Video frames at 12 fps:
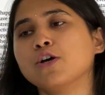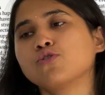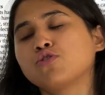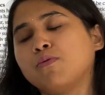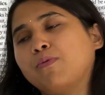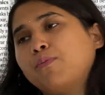
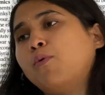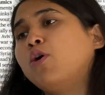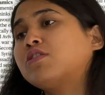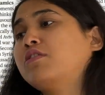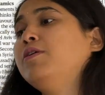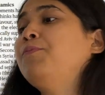So
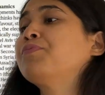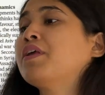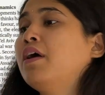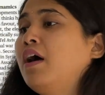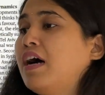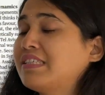both,
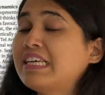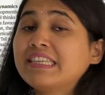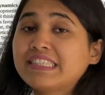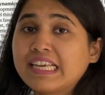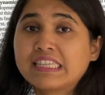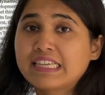
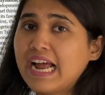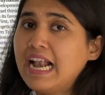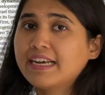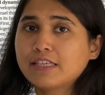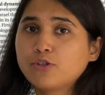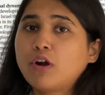since
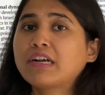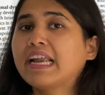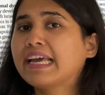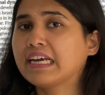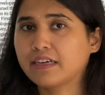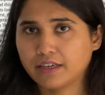Israel does not like